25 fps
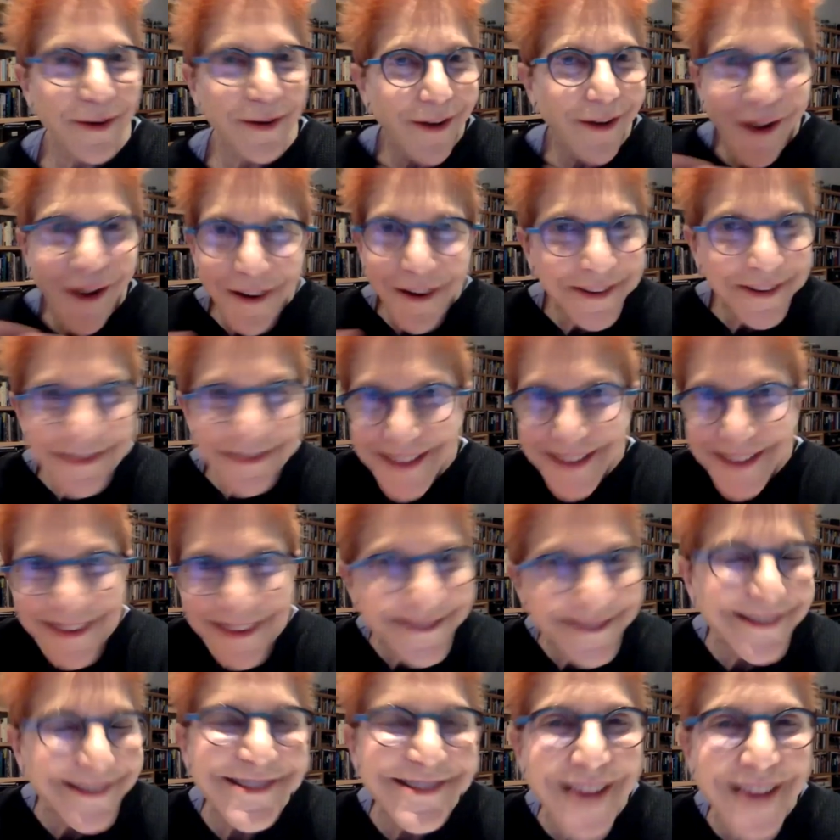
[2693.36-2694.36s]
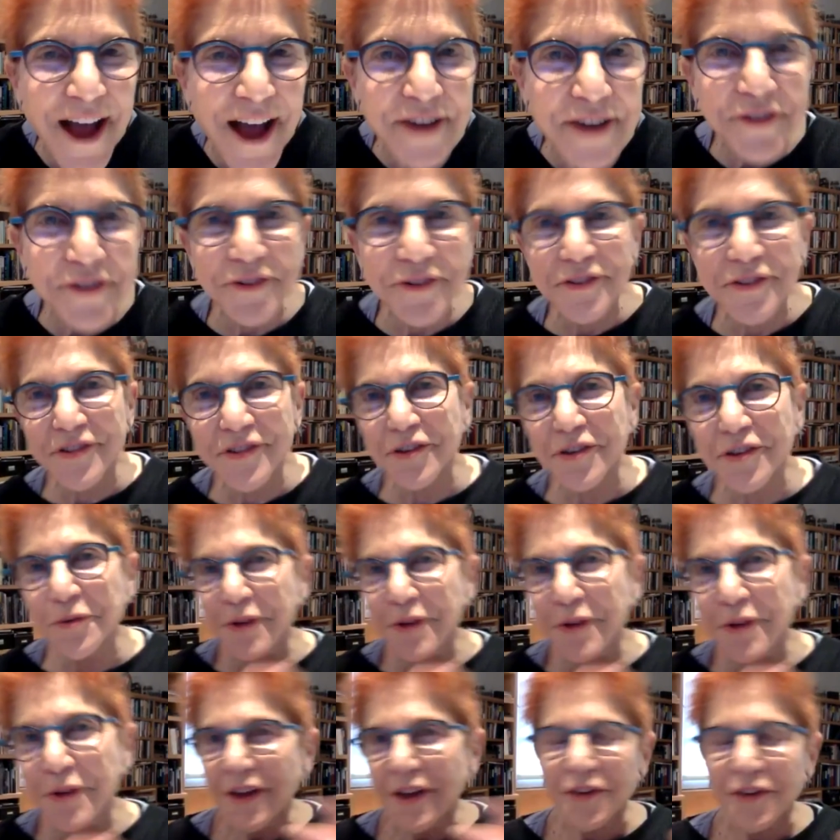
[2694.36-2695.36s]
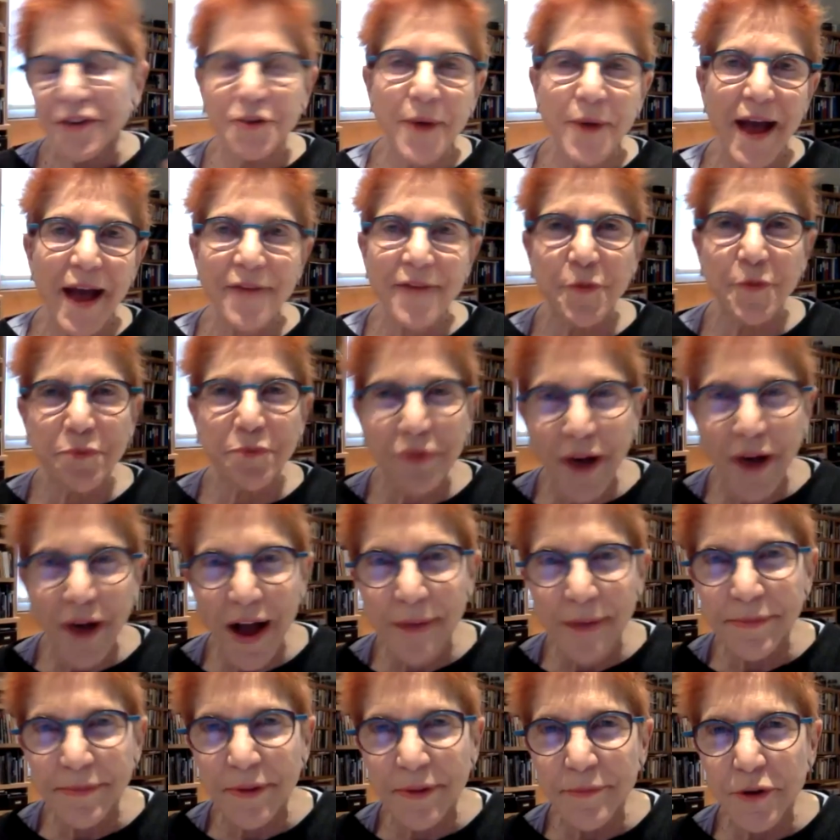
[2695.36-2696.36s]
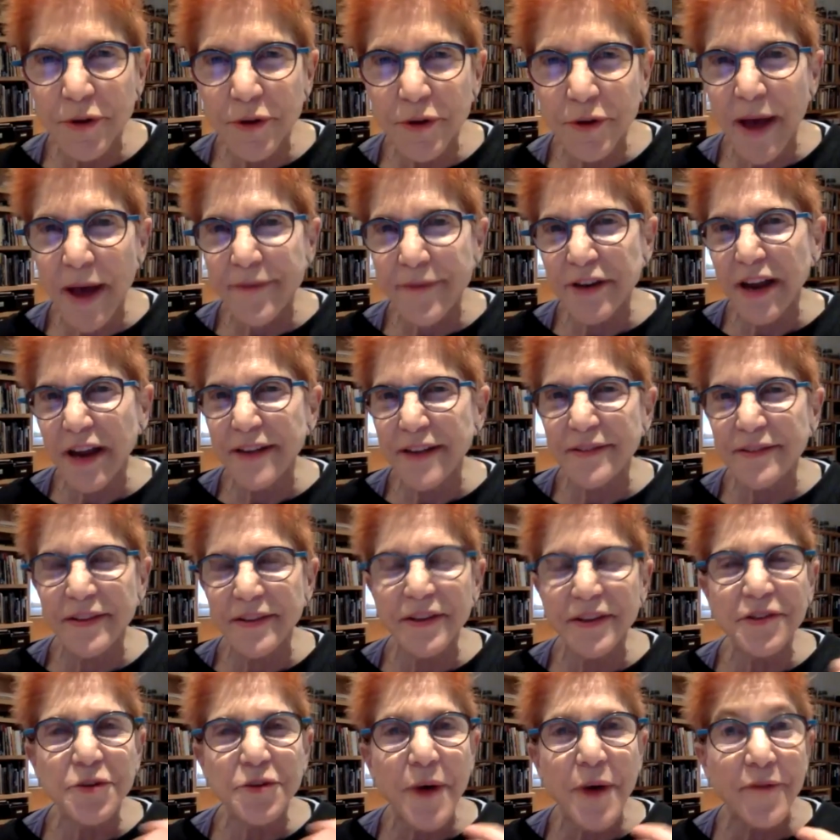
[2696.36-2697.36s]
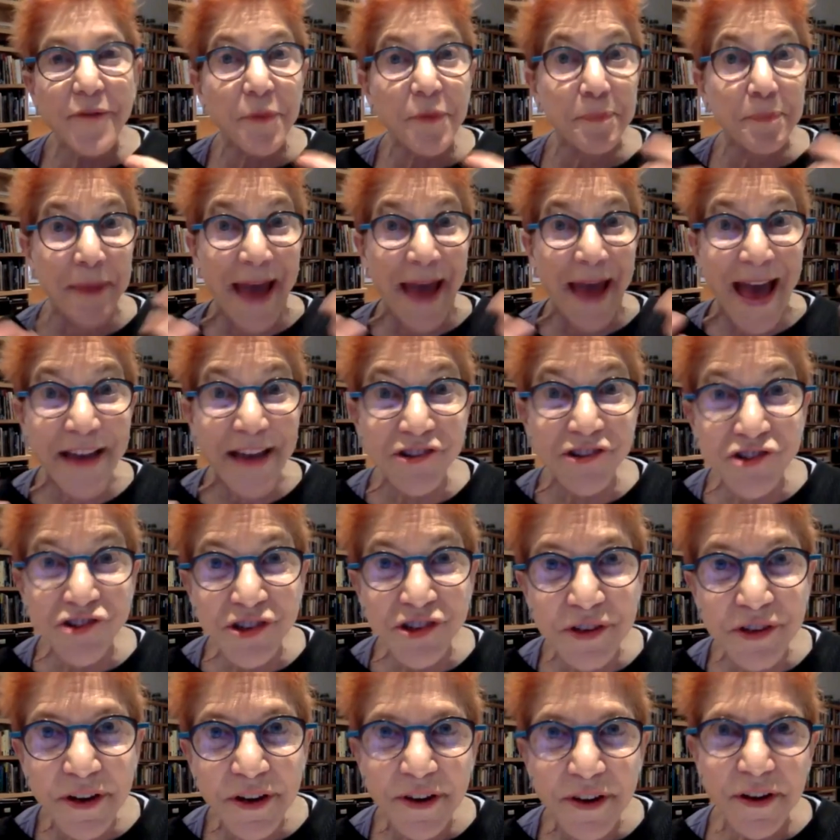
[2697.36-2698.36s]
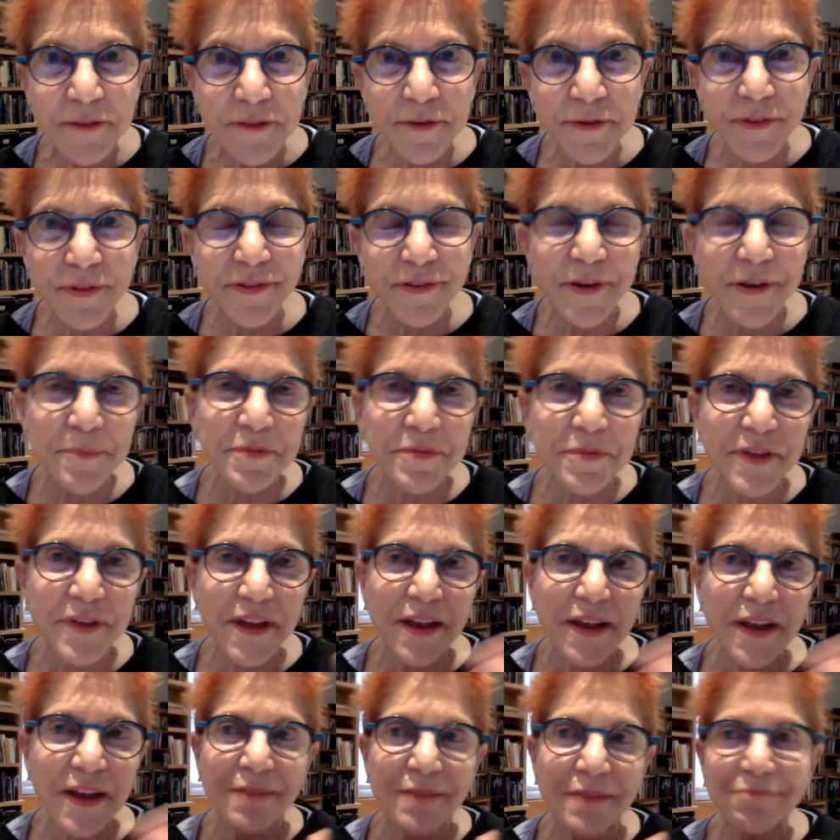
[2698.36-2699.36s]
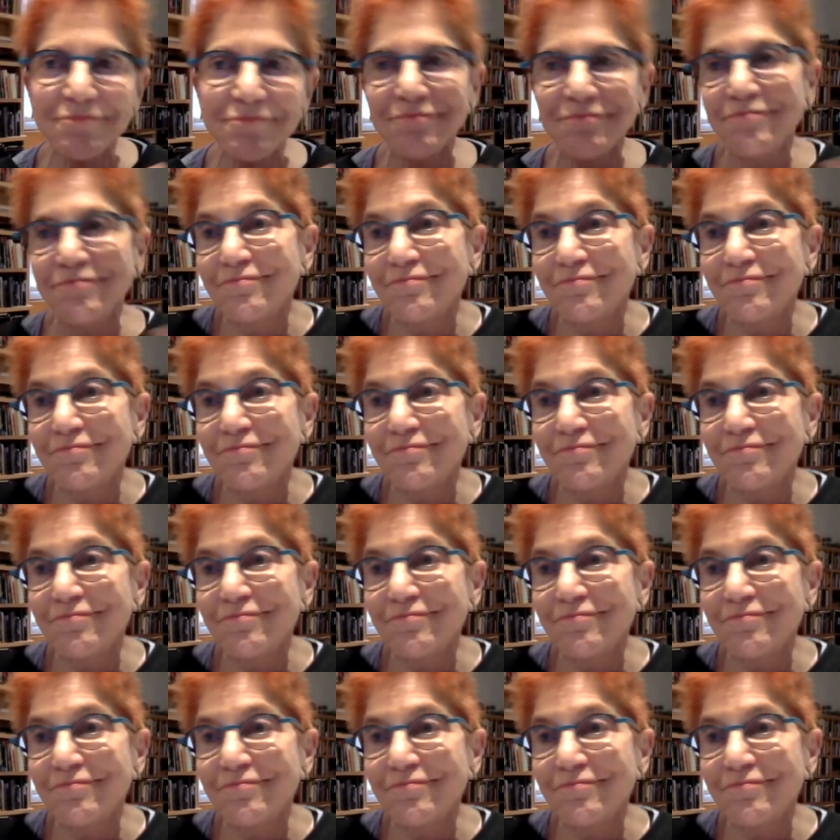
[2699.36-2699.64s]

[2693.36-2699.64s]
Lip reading: Architects, designers, you have a problem, you have an idea, you have a passion for something, and